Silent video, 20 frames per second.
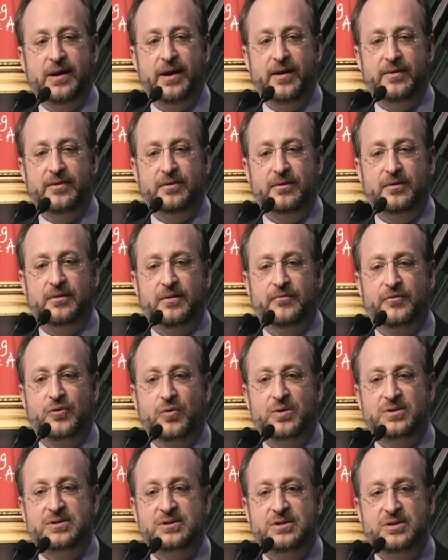And of
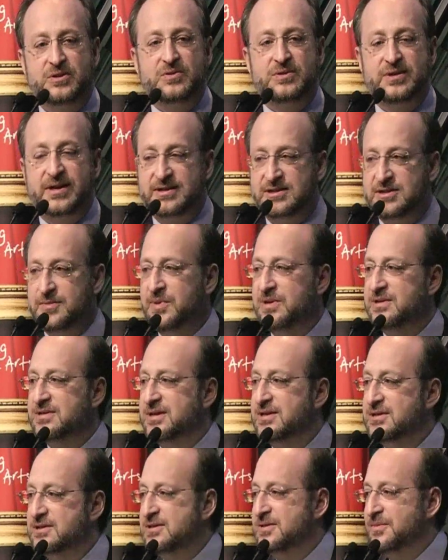course, the New Testament
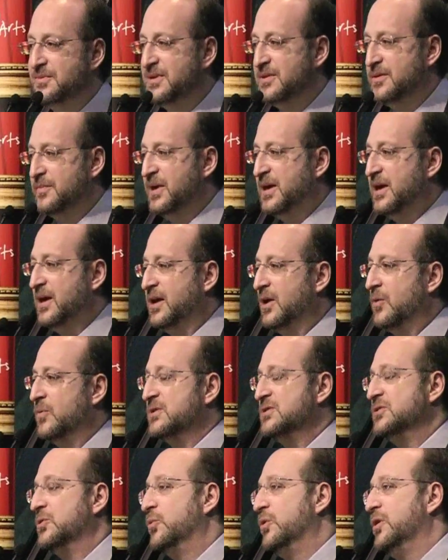says, In the beginning
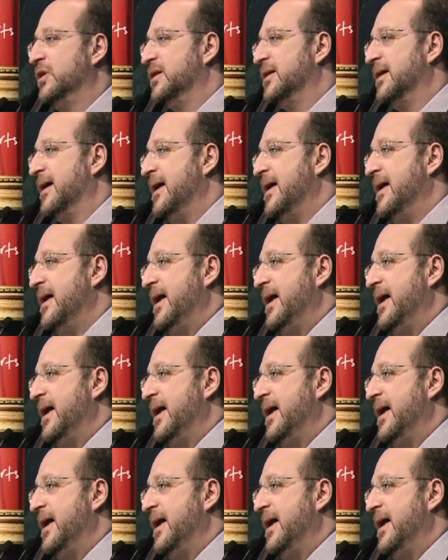was the Word.